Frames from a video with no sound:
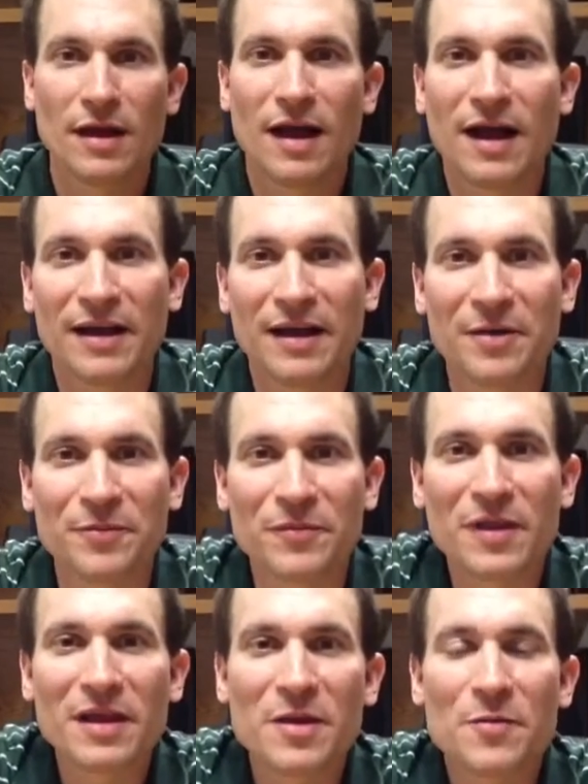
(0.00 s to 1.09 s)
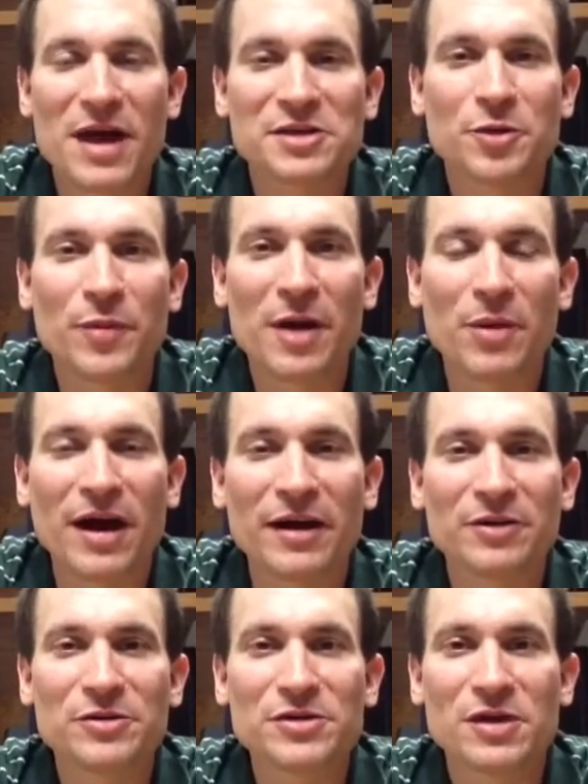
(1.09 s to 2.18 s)
Hi, I'm Pastor Matt
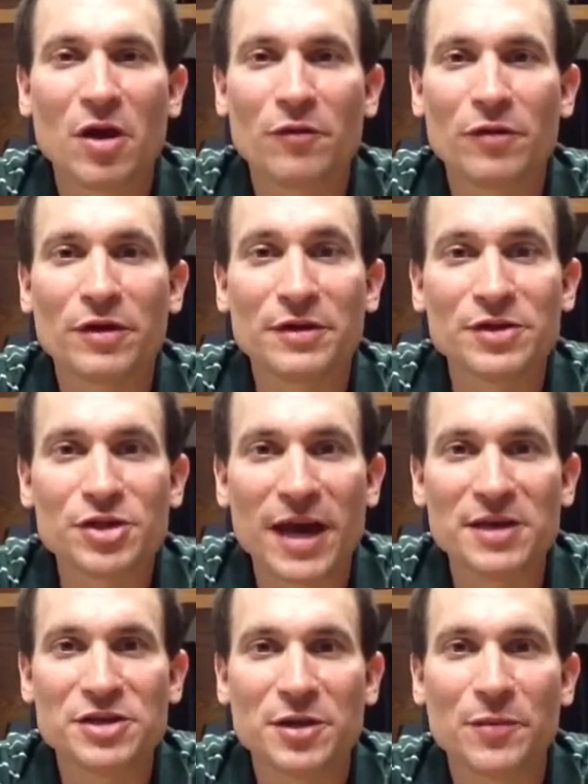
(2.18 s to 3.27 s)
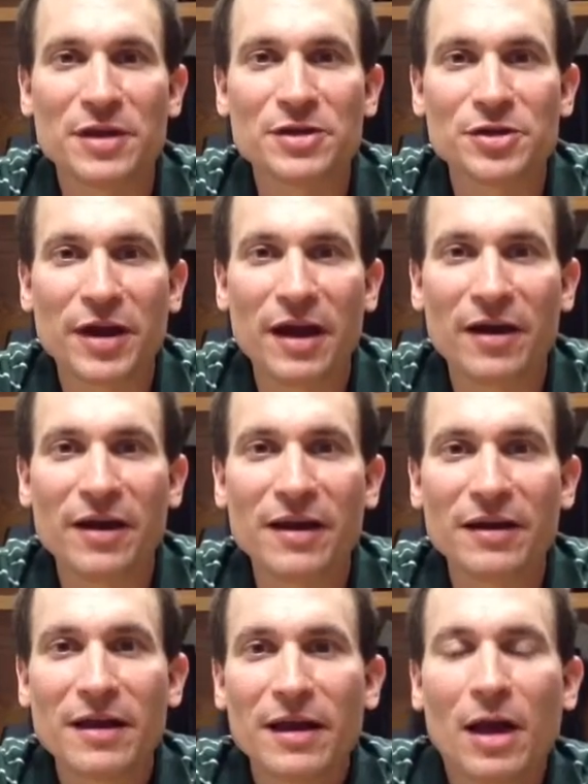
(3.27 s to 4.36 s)
Myers over the Changing Ministry area.
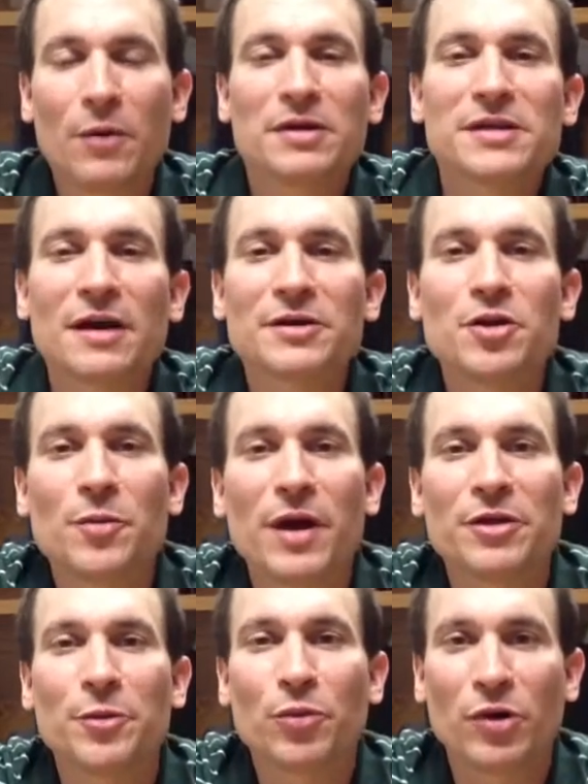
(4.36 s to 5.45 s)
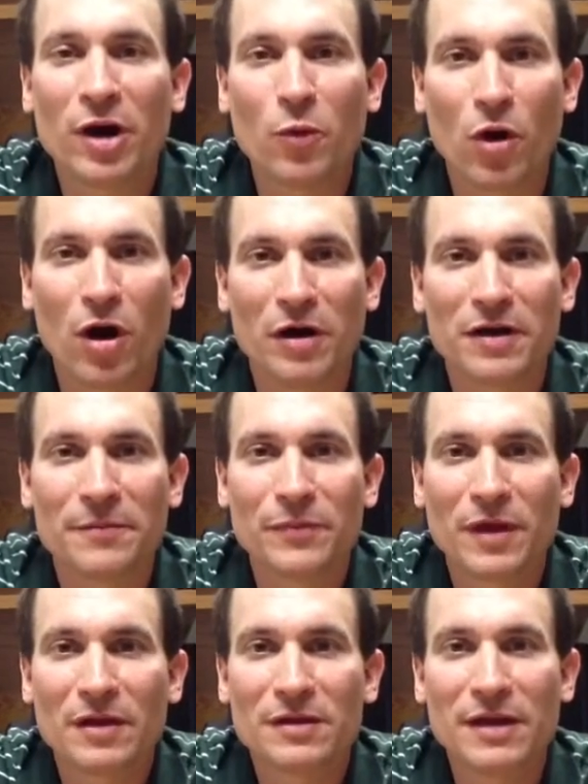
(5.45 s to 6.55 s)
I want to talk to you about the prayer walk.
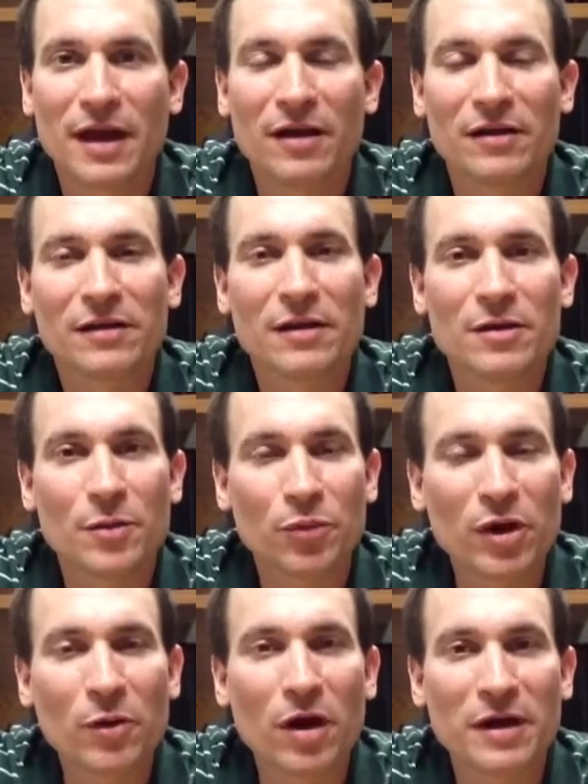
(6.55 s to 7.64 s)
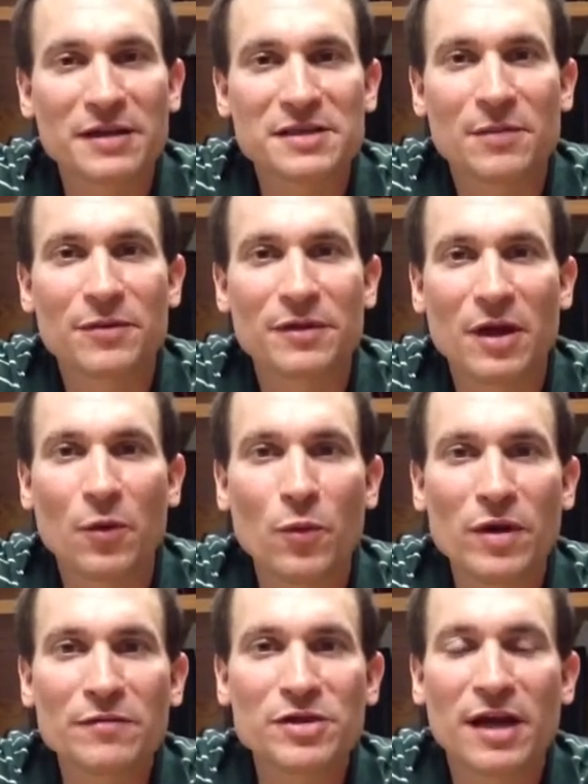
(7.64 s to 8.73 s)
Now, the prayer walk is something that
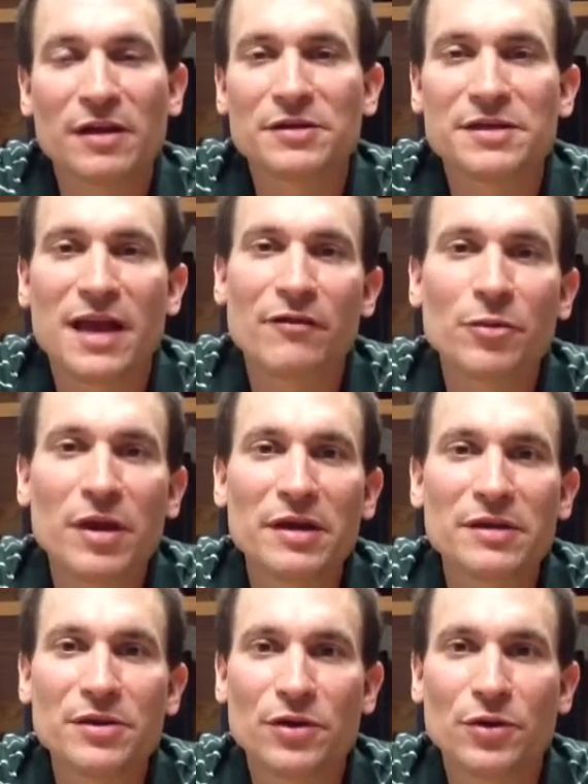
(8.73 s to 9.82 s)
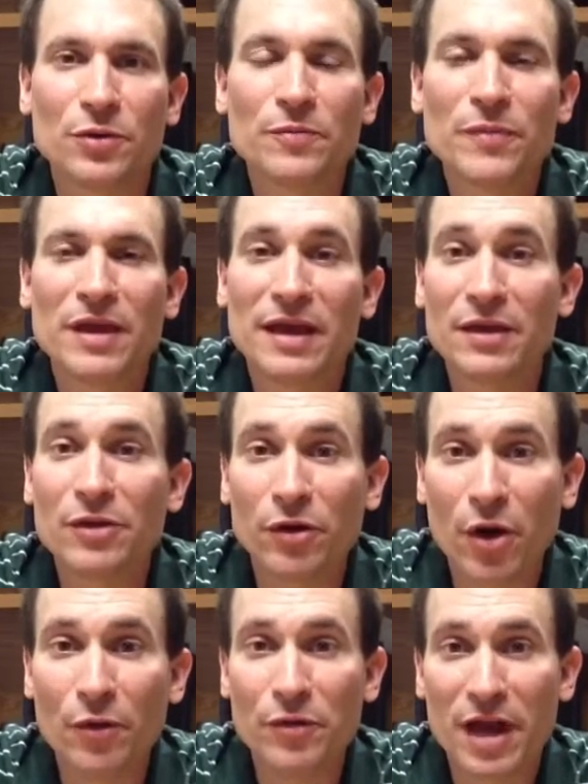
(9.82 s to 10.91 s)
we've challenged everybody to do in their
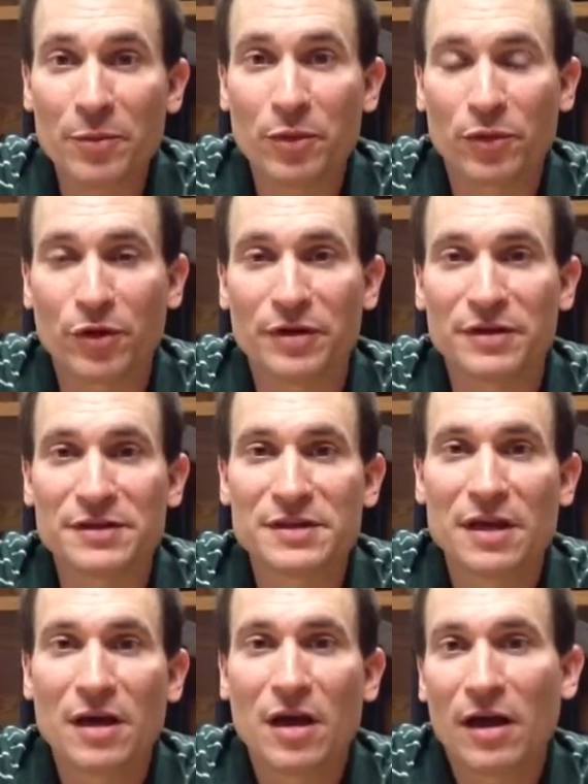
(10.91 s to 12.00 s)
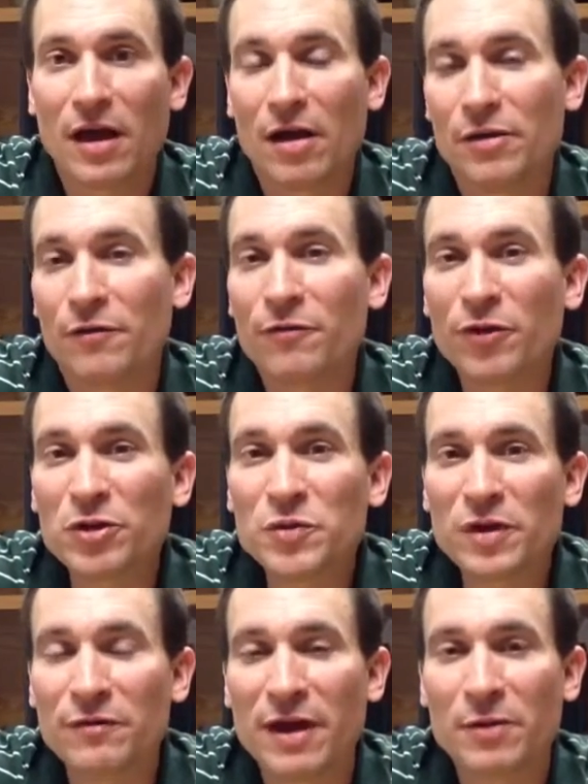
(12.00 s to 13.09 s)
own neighborhoods on the first
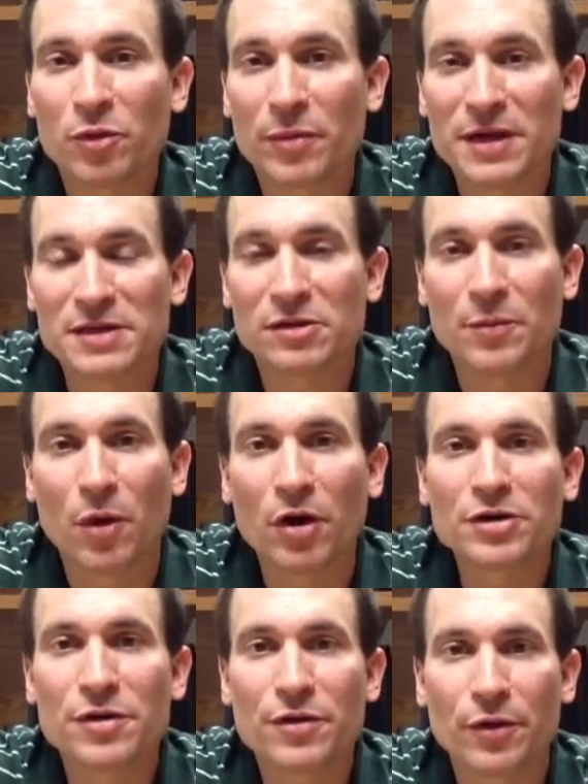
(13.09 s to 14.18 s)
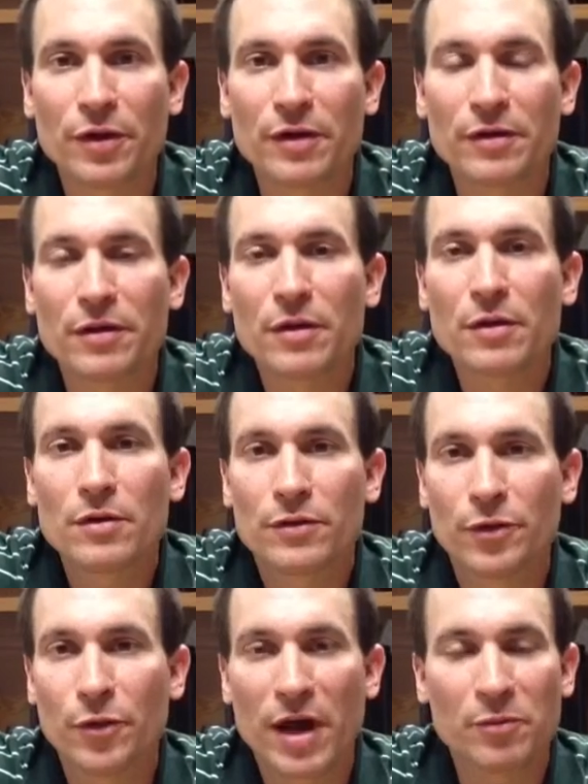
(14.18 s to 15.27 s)
week of April, basically, March 30th
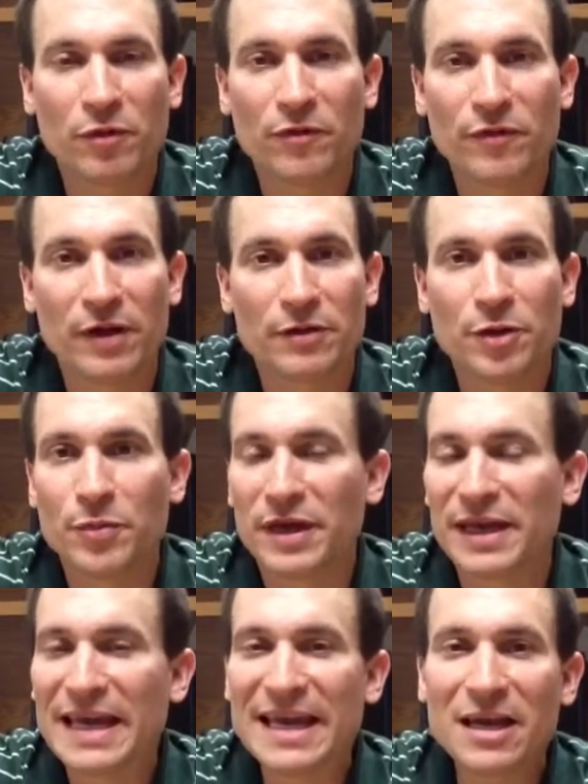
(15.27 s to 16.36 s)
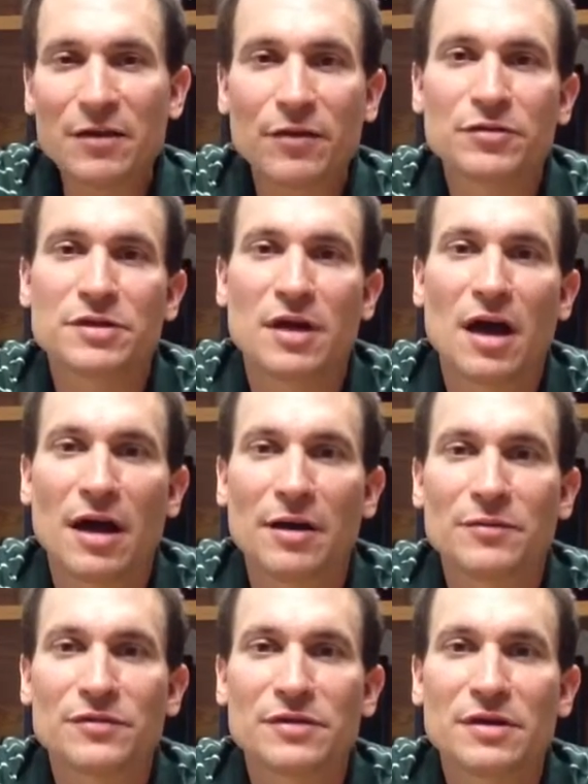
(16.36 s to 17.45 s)
through April 5th. You pick any of those
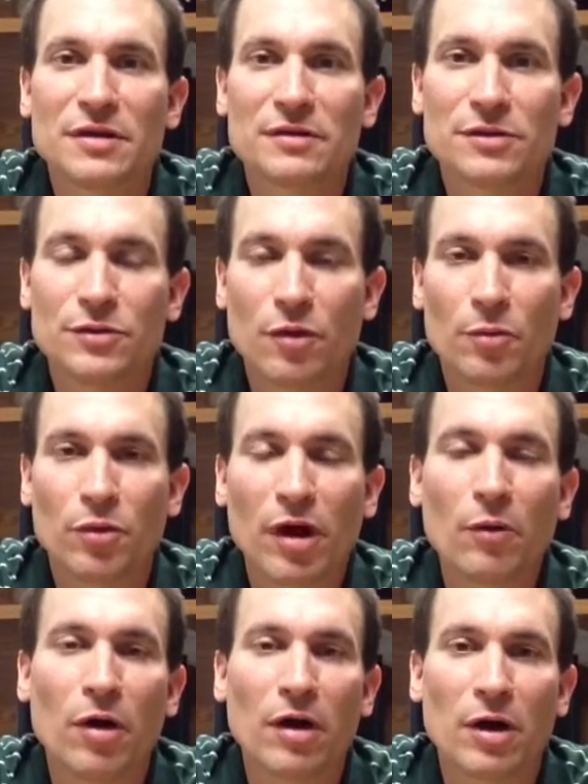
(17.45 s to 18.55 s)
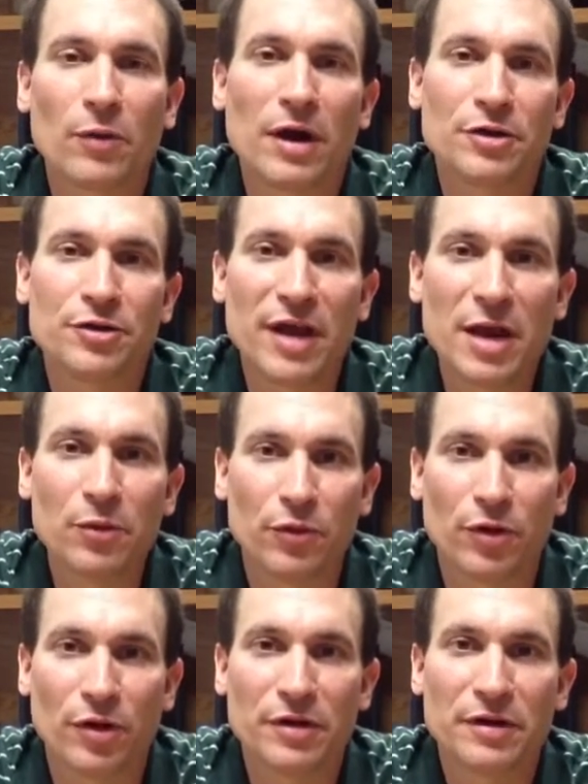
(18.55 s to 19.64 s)
times to do a prayer walk around your
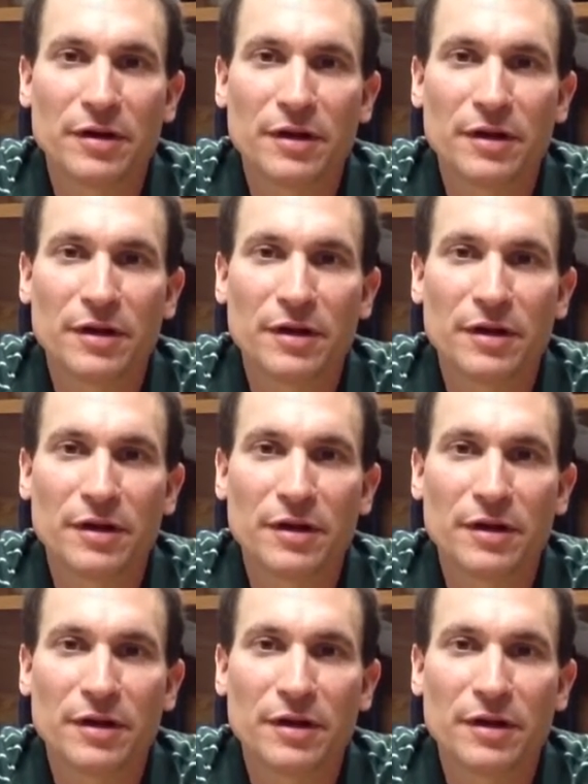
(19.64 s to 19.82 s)
neighborhood.